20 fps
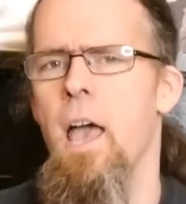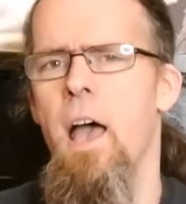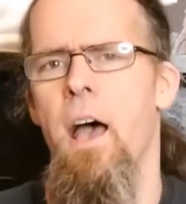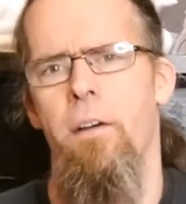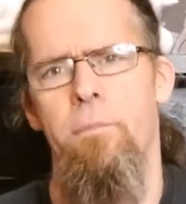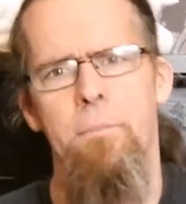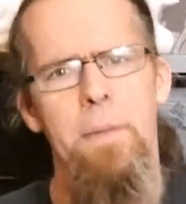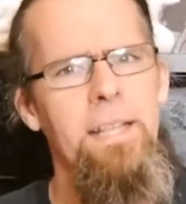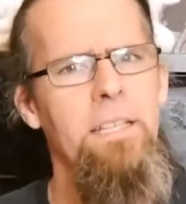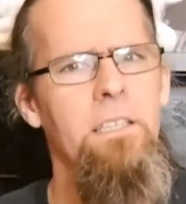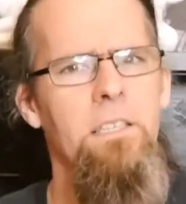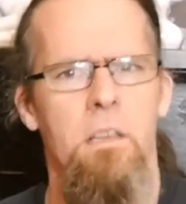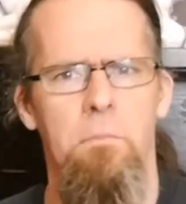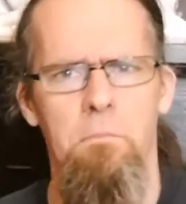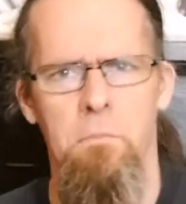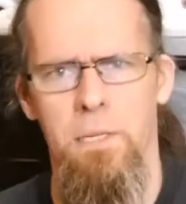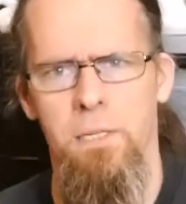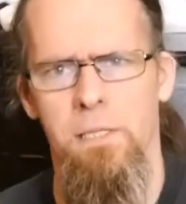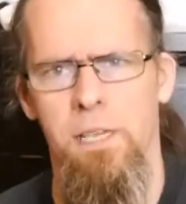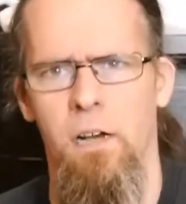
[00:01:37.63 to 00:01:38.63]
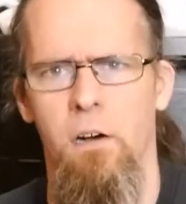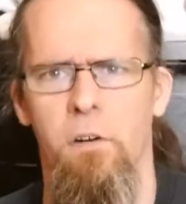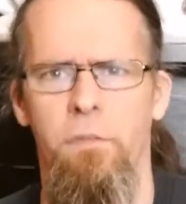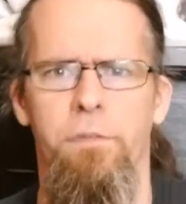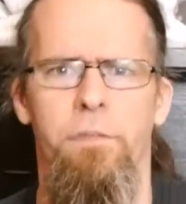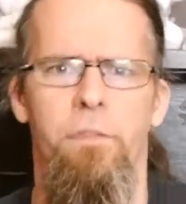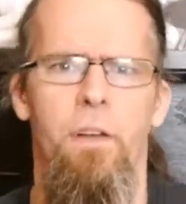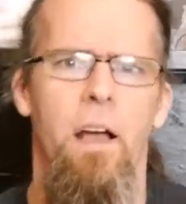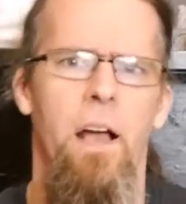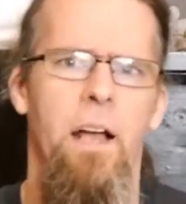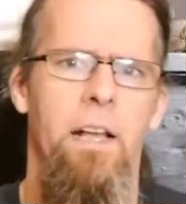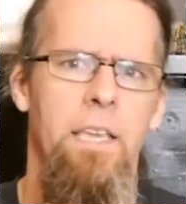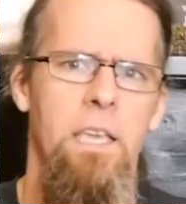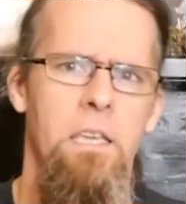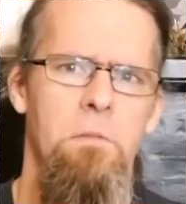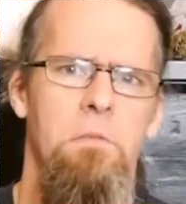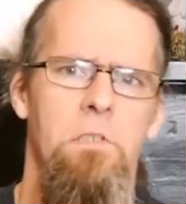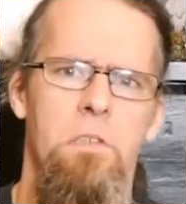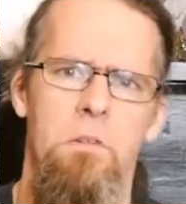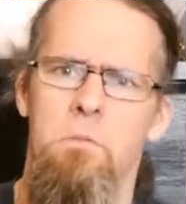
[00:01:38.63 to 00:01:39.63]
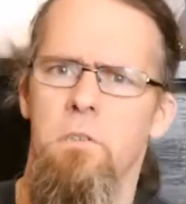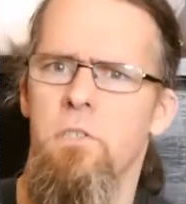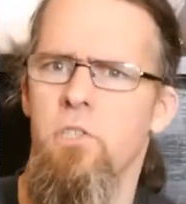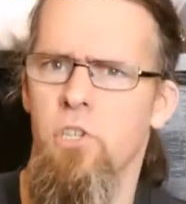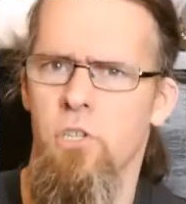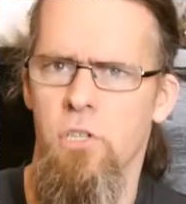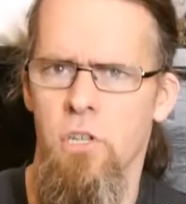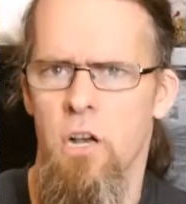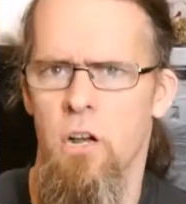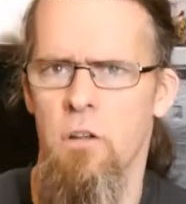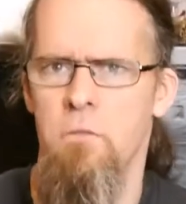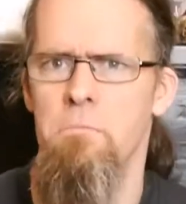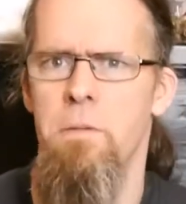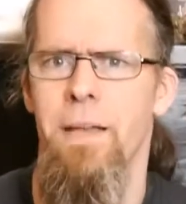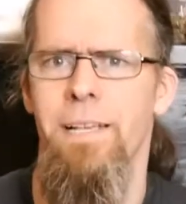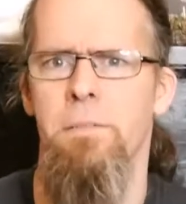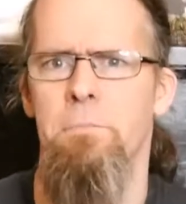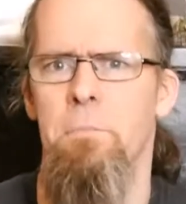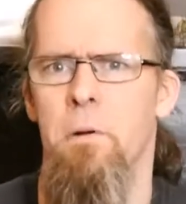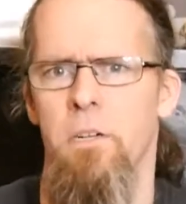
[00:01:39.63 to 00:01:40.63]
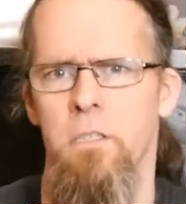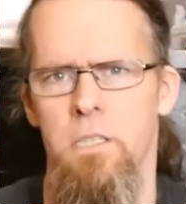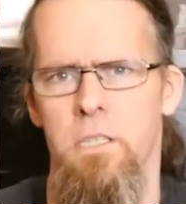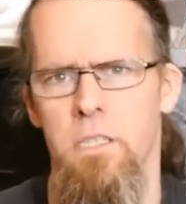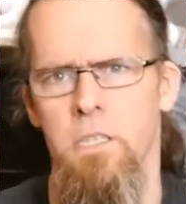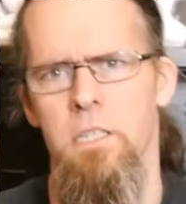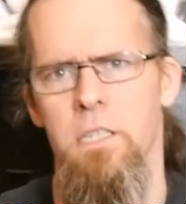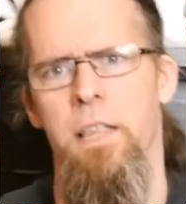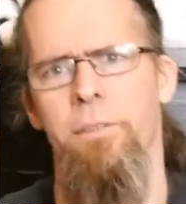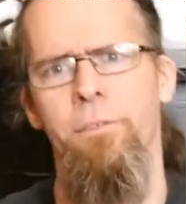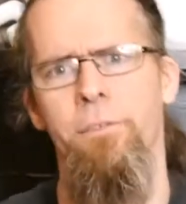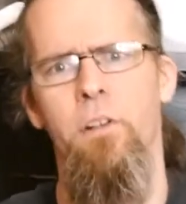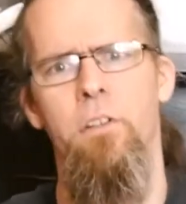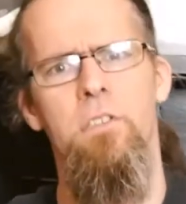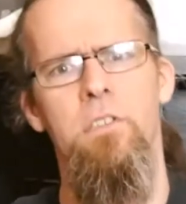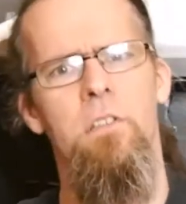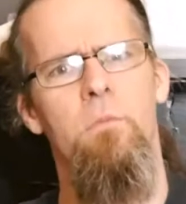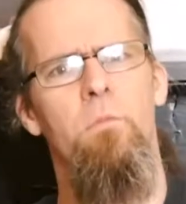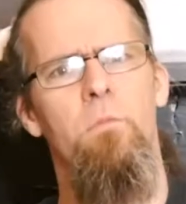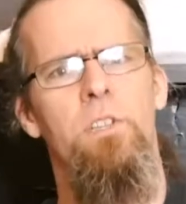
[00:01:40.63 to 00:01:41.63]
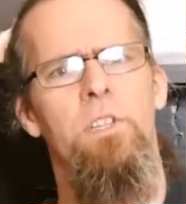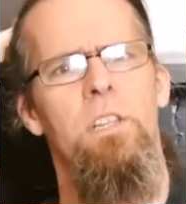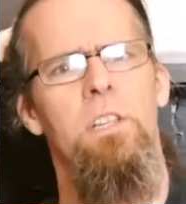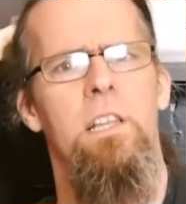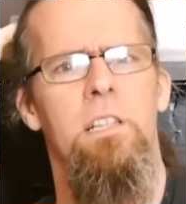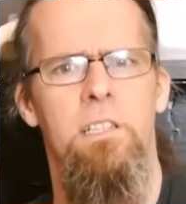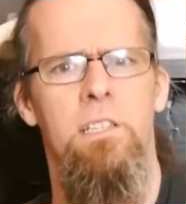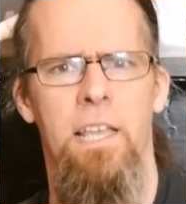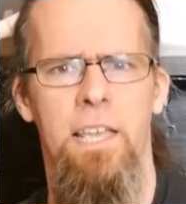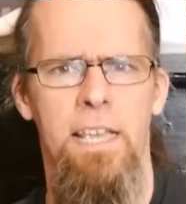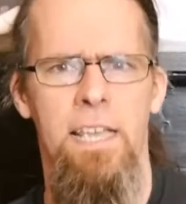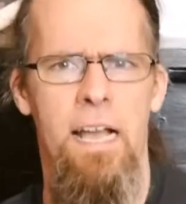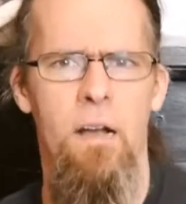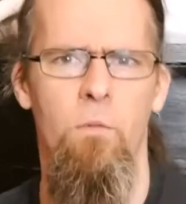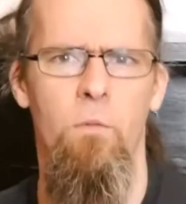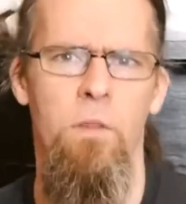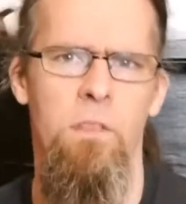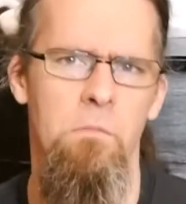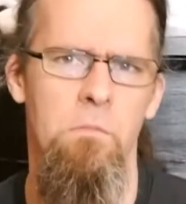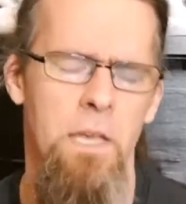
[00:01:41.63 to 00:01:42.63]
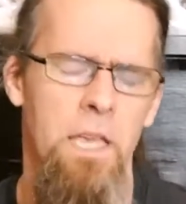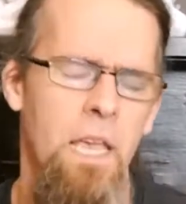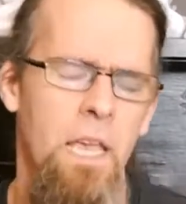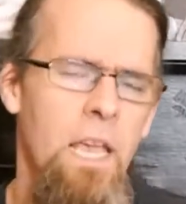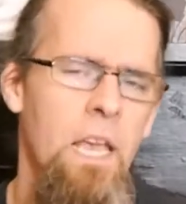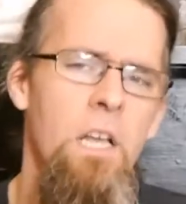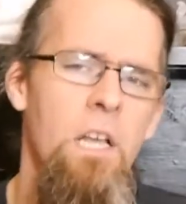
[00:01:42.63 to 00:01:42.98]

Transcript: I've made some myself. I keep some as just home-based boxes, and I've got some which I then take out with me.